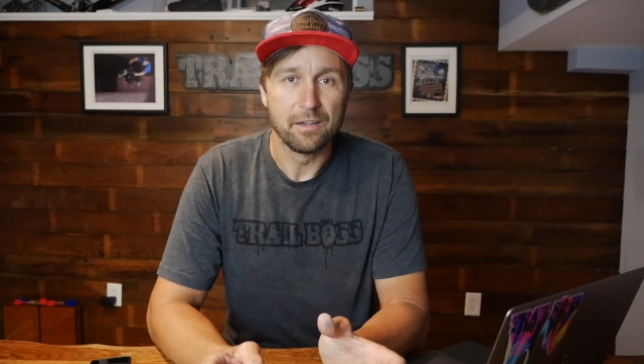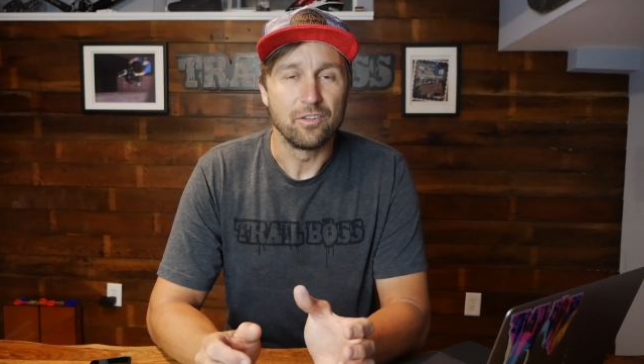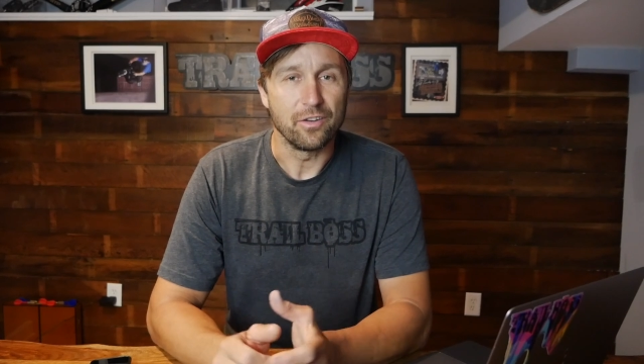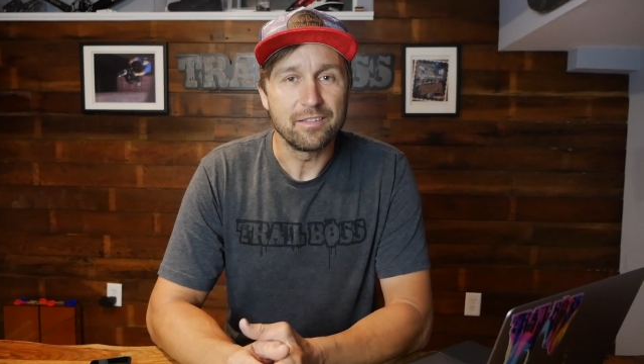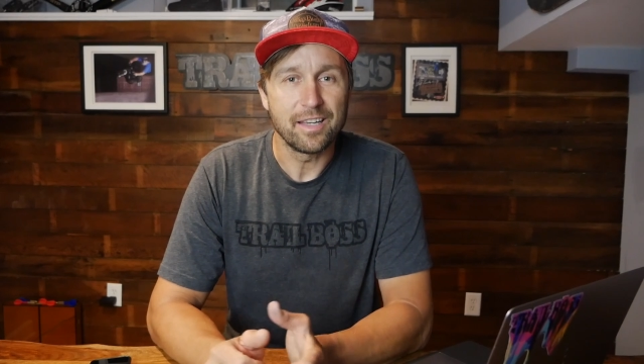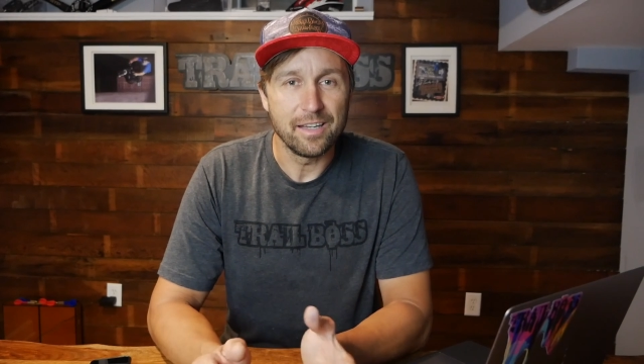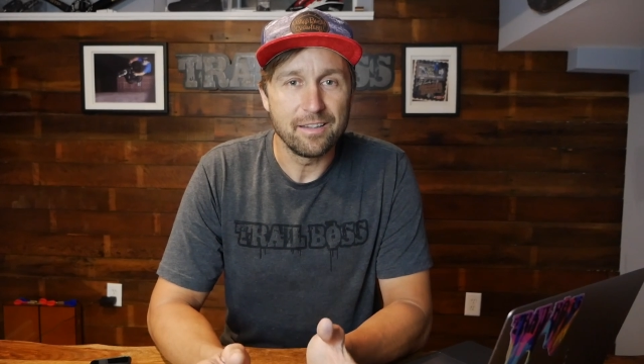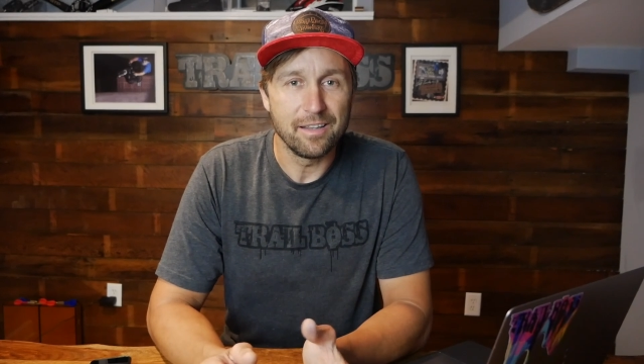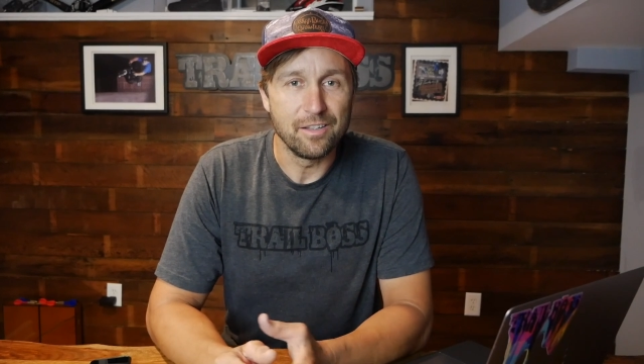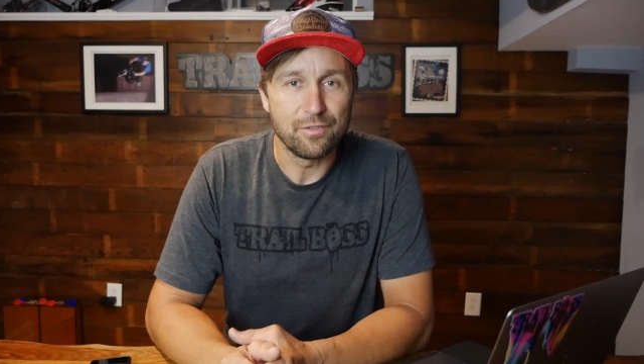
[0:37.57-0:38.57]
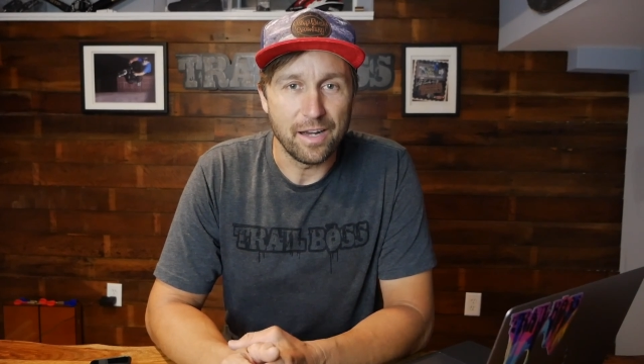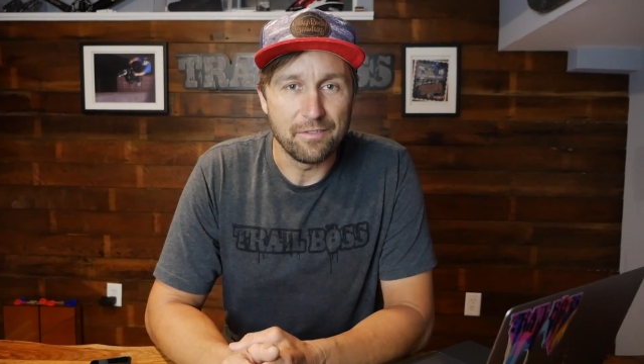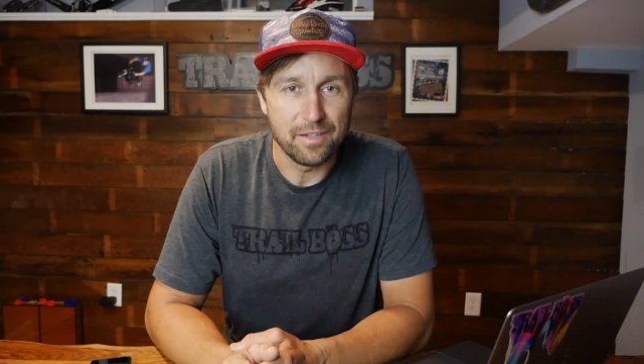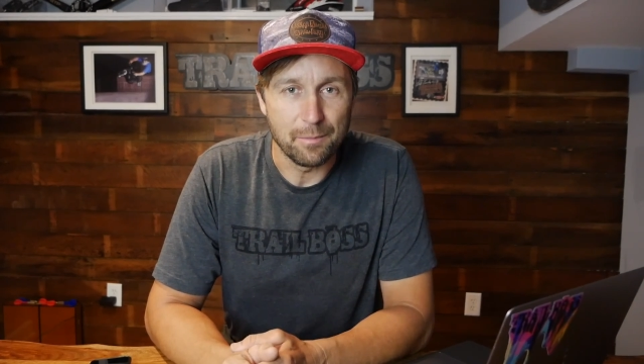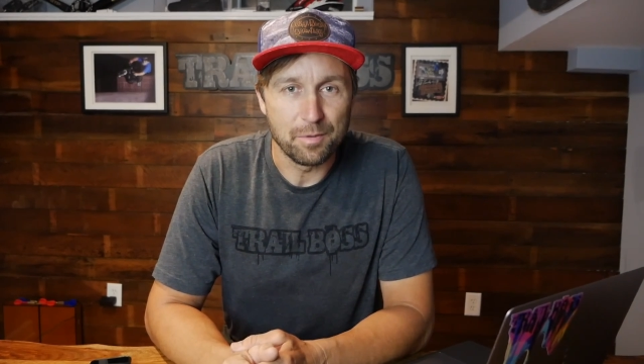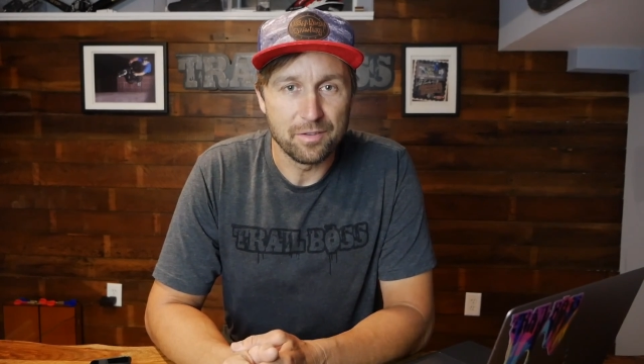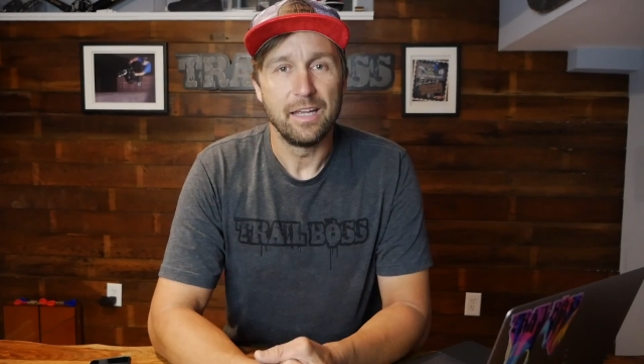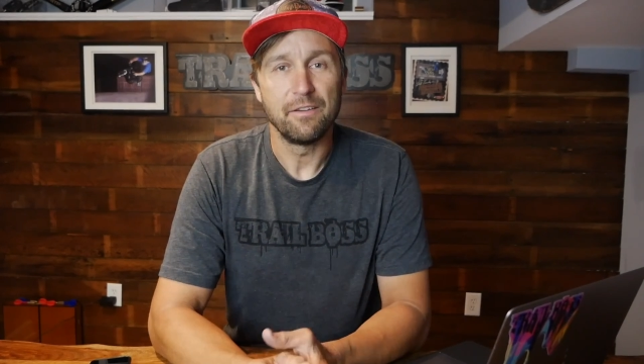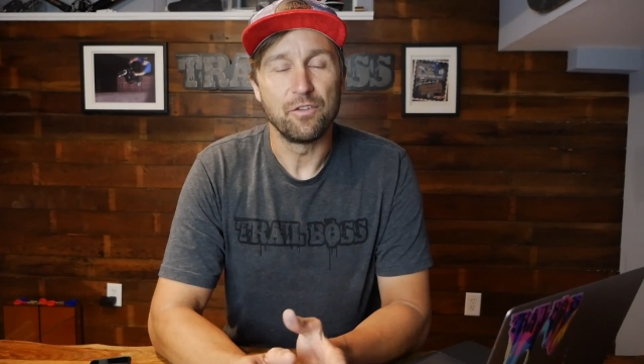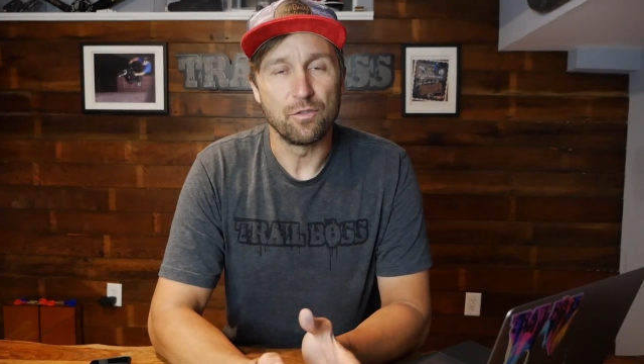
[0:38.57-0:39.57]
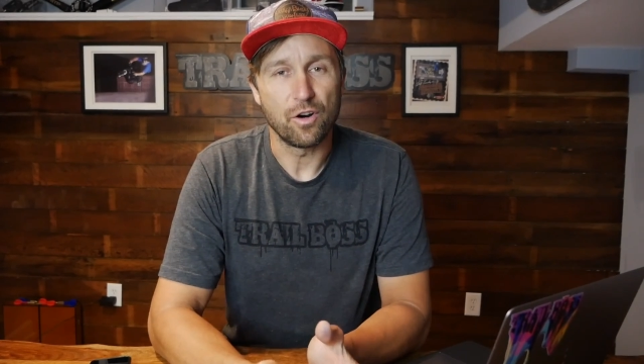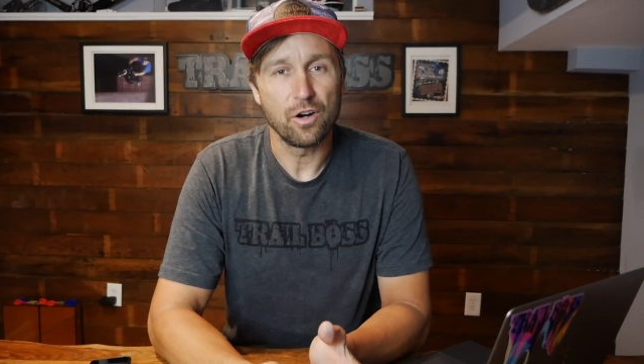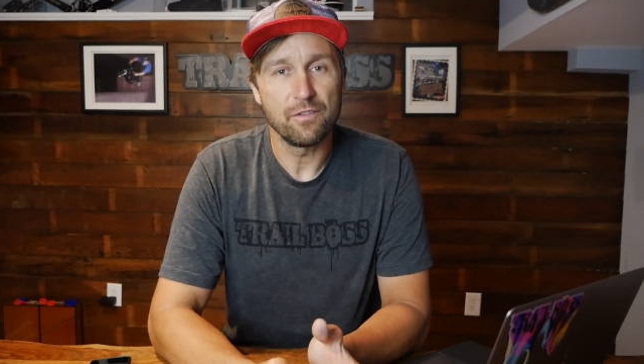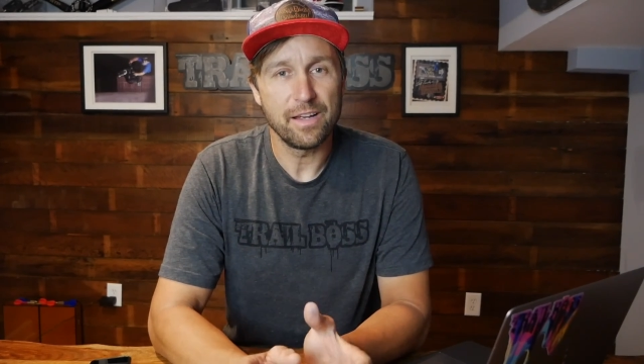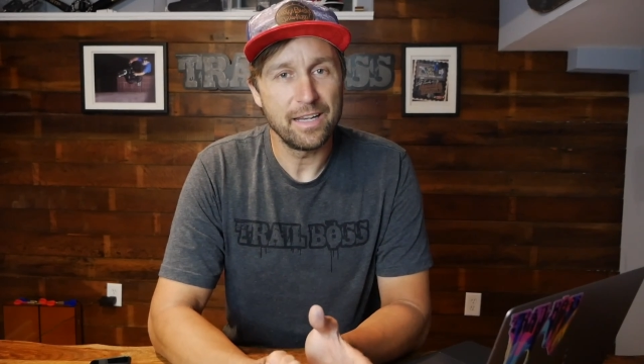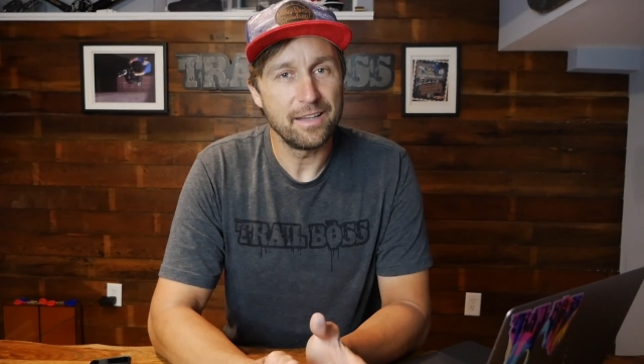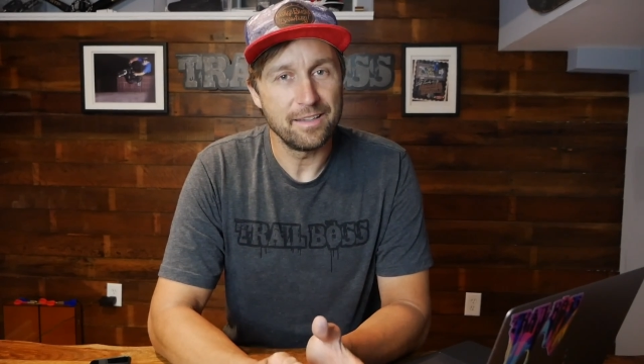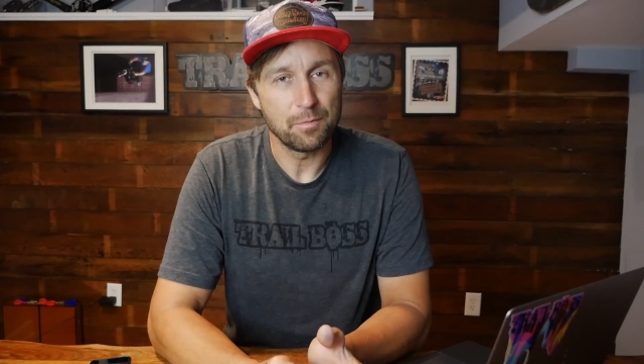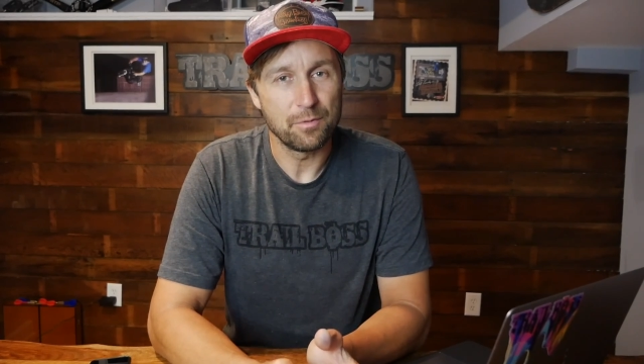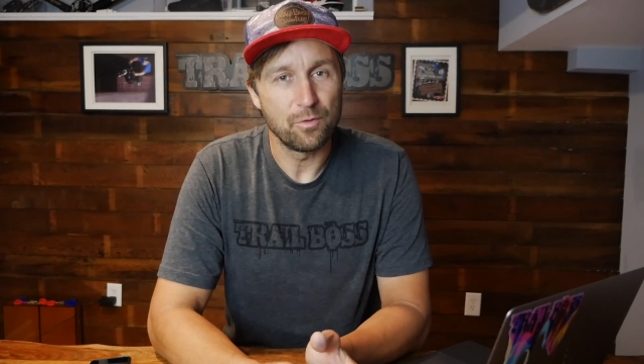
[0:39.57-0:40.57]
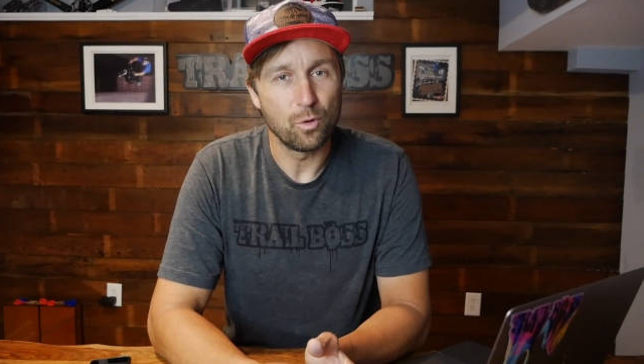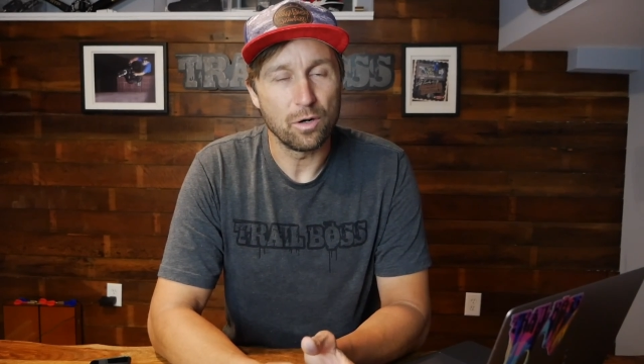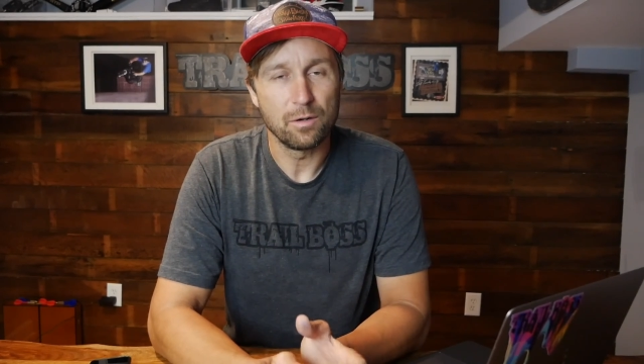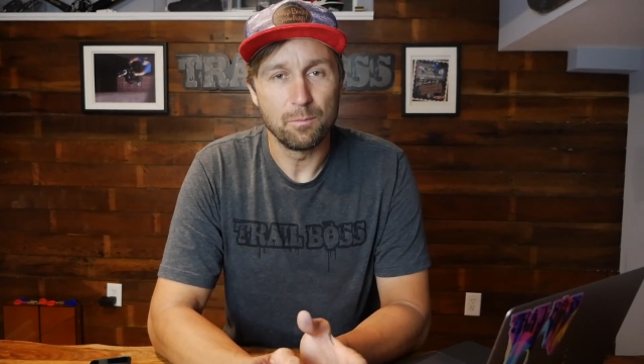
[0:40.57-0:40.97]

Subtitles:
So let's get into these 5 tips. If you've heard of any of these before,